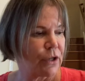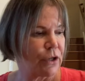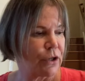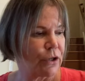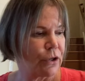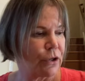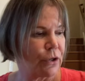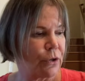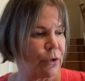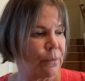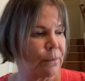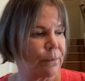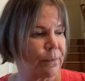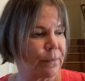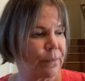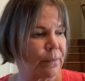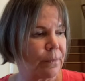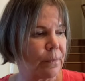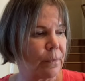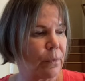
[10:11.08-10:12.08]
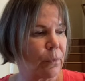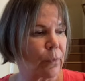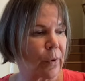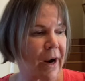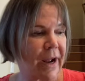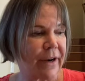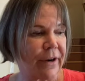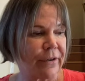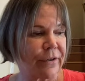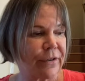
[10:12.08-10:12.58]
Two
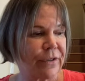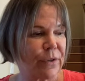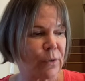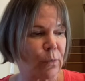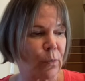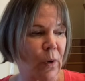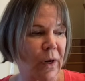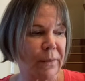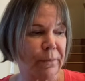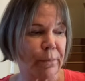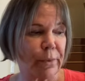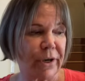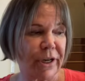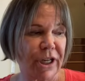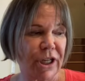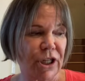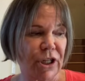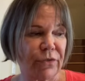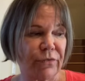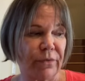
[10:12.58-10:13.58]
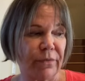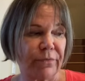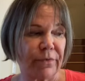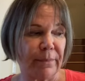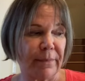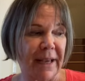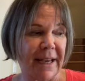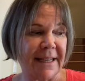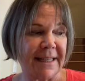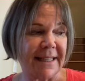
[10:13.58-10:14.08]
writers, one British from
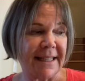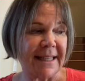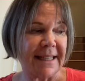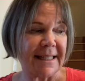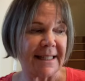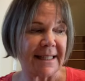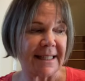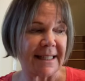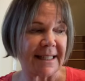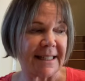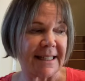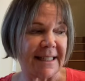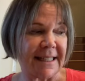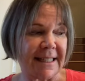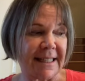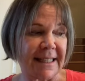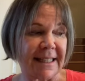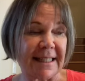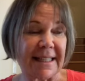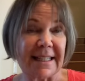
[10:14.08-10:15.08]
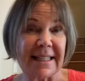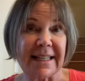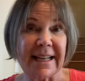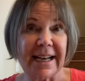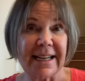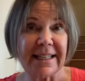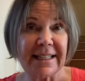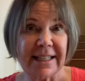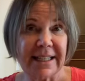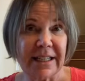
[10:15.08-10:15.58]
1866 to
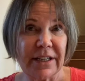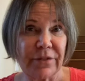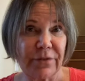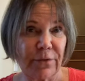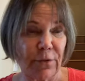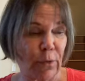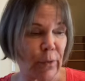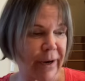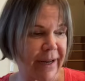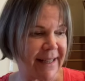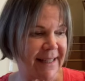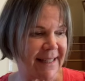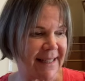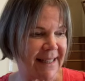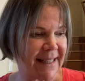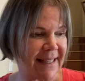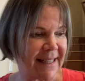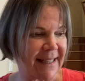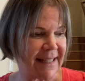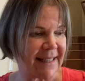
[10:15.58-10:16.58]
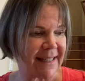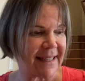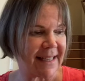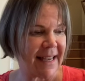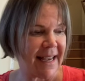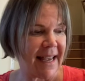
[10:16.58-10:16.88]
1946,